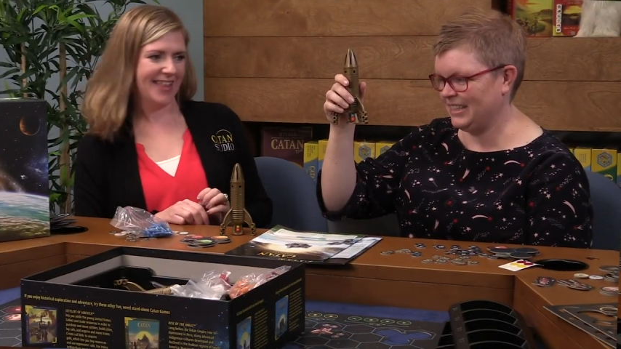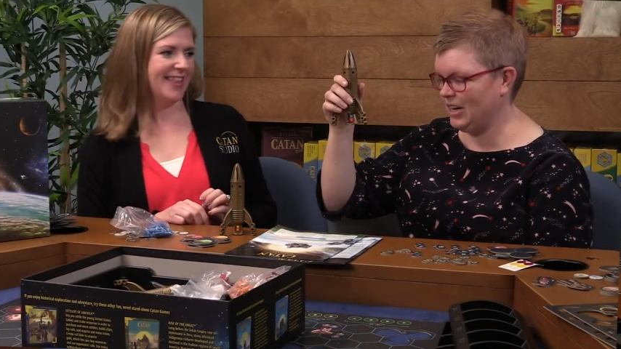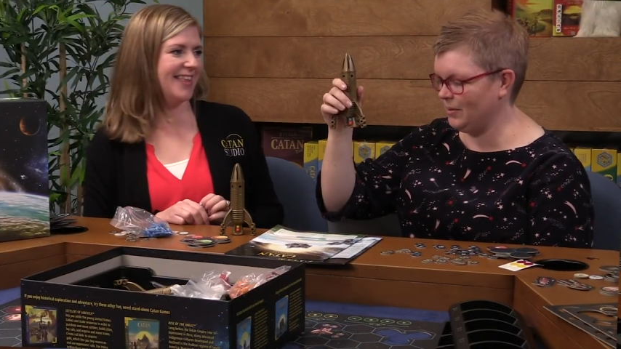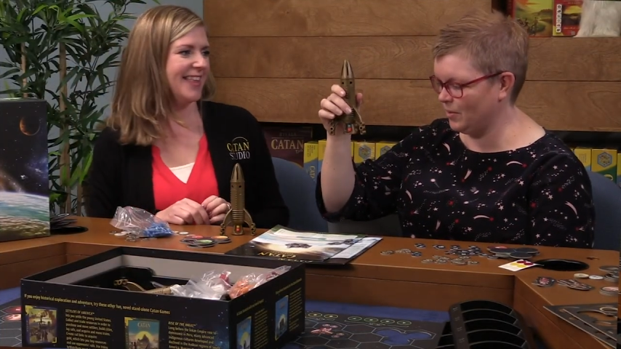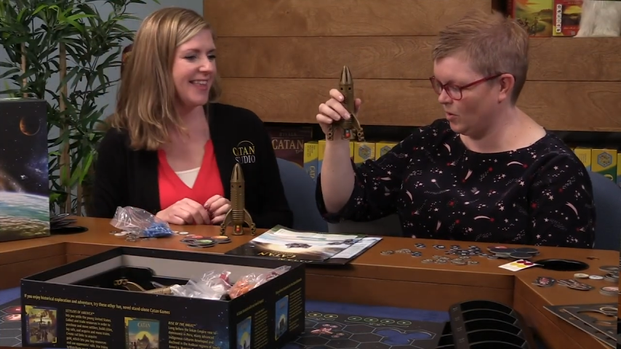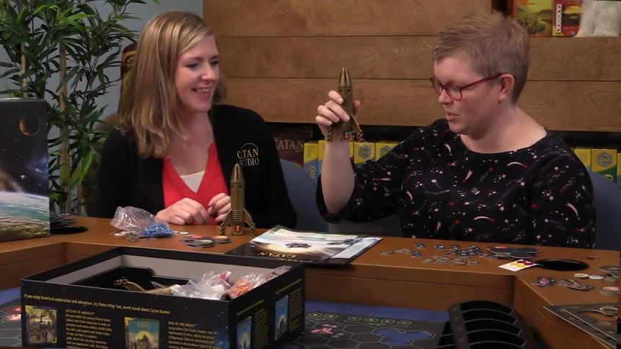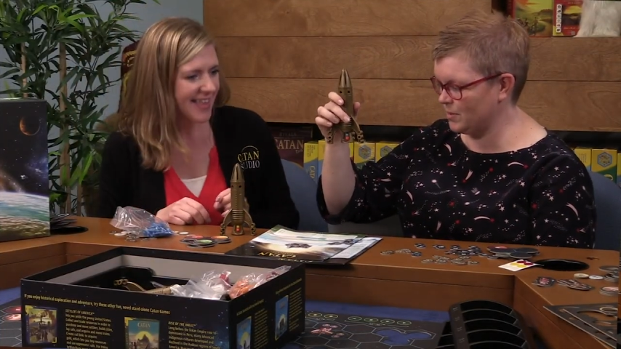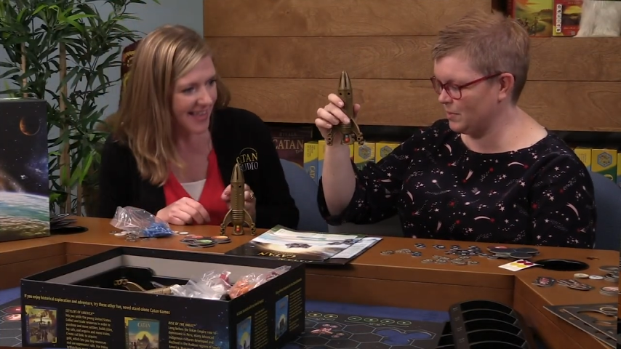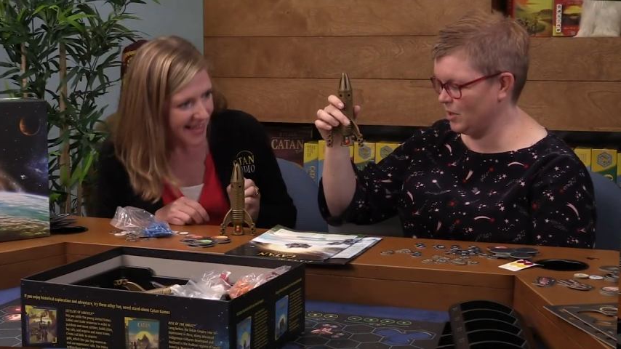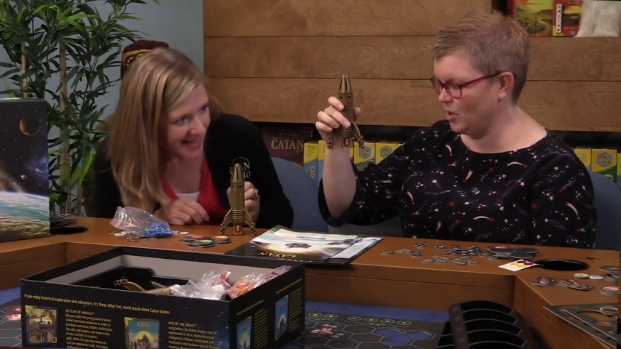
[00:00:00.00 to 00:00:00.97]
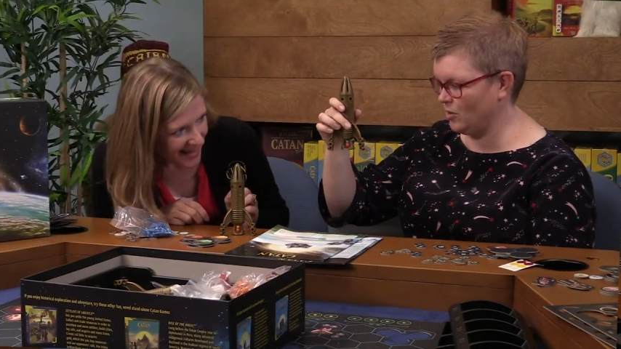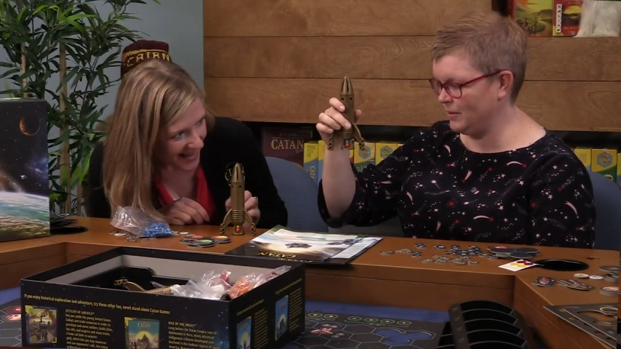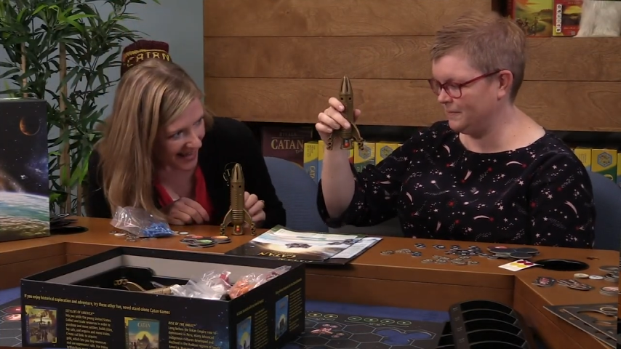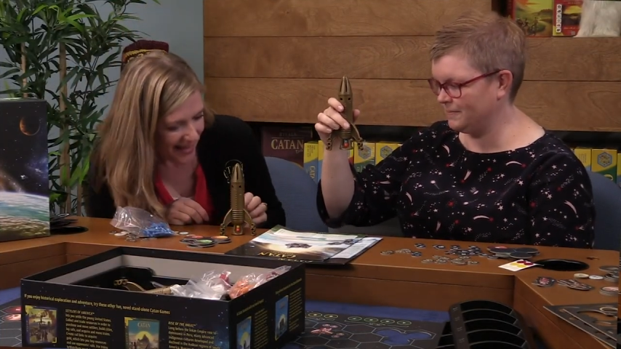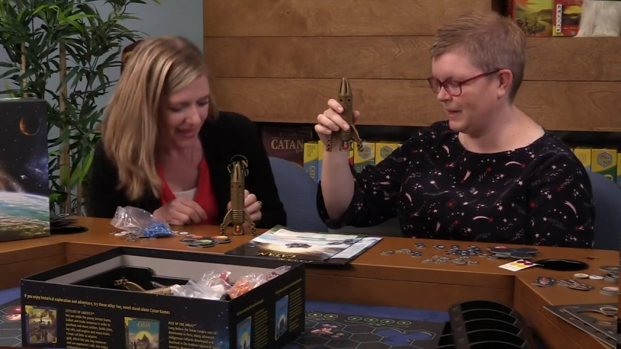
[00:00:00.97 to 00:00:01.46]
Speaker 1: Oh, orange and
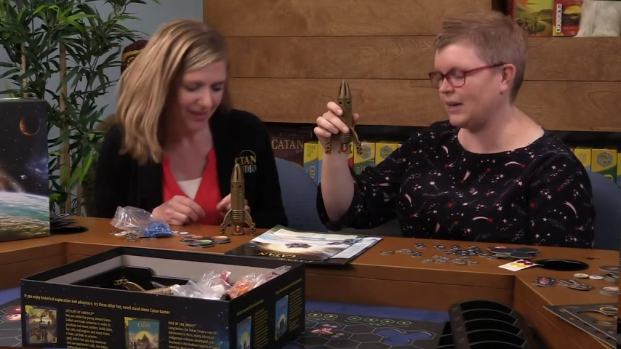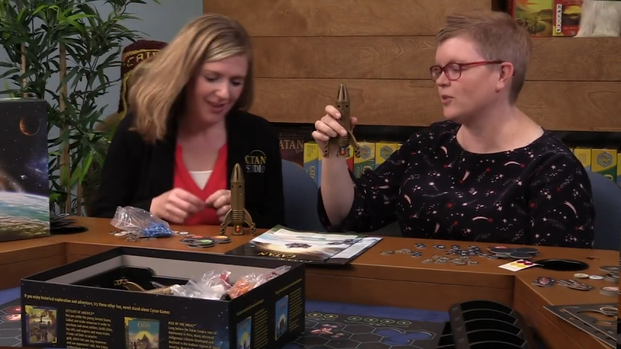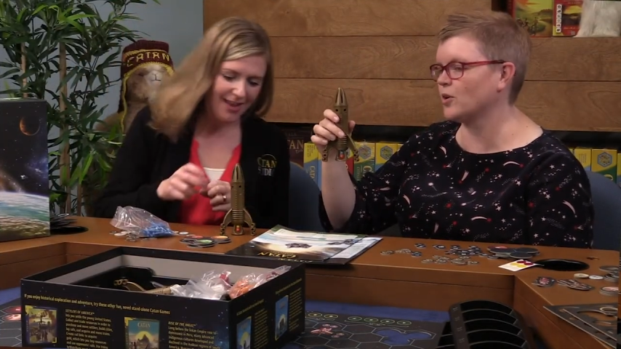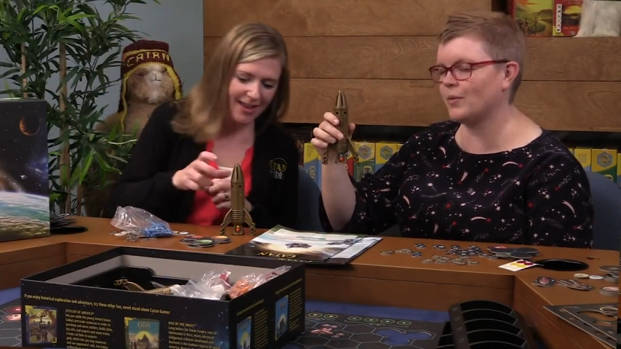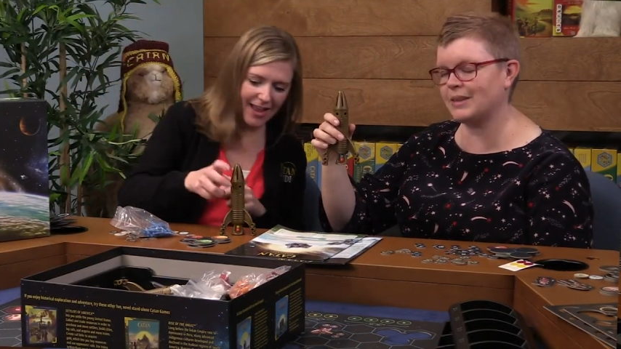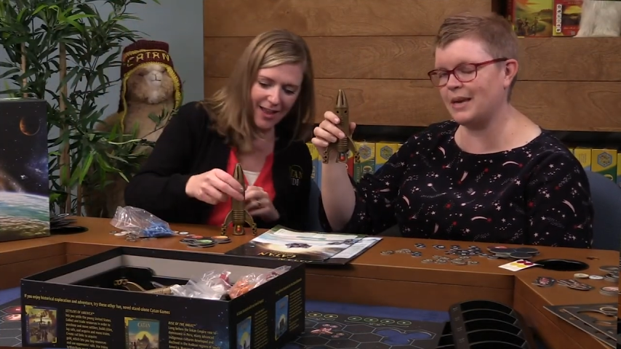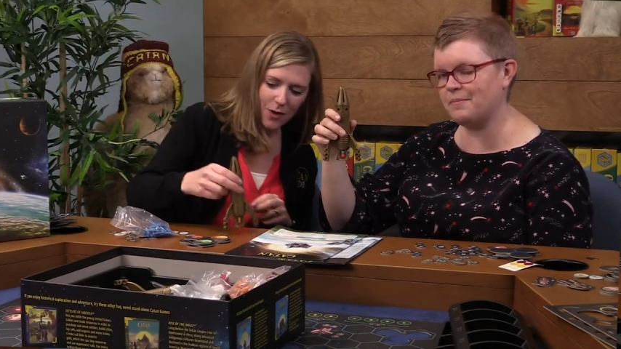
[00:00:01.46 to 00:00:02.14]
blue. I don't know what